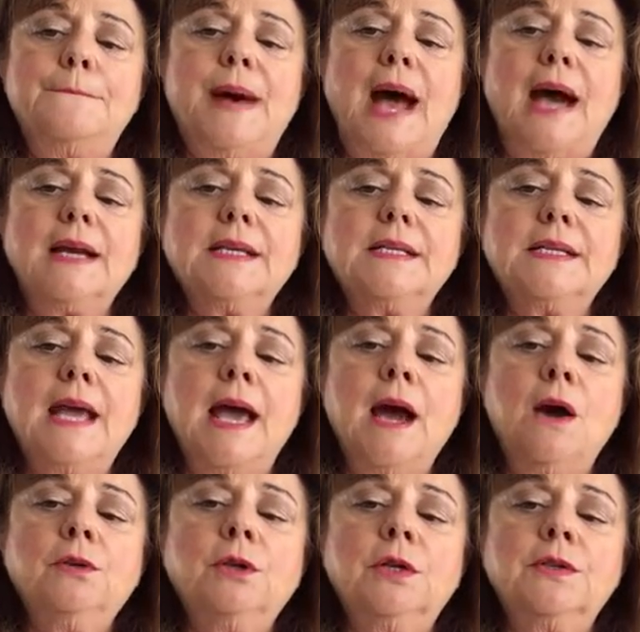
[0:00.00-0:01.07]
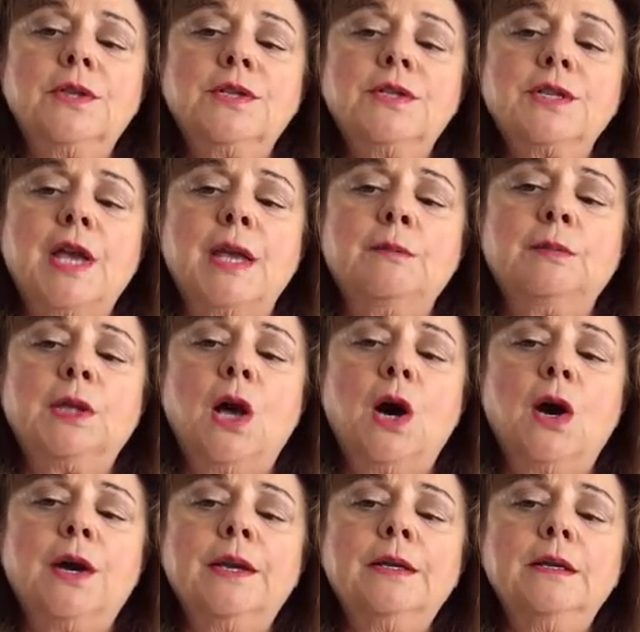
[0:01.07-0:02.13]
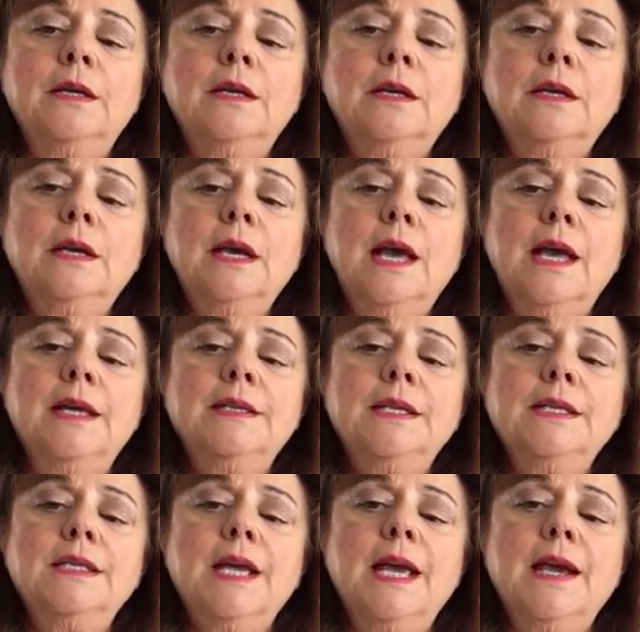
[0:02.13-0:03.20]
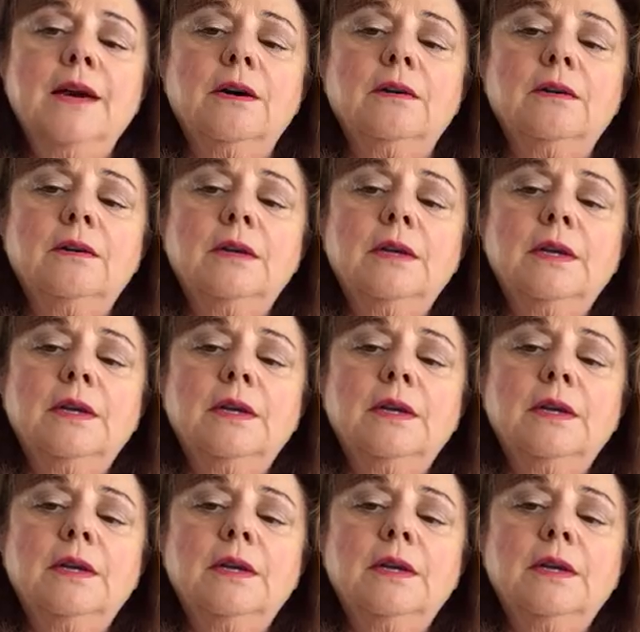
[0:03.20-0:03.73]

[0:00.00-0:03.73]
back down on the same line, and a tail.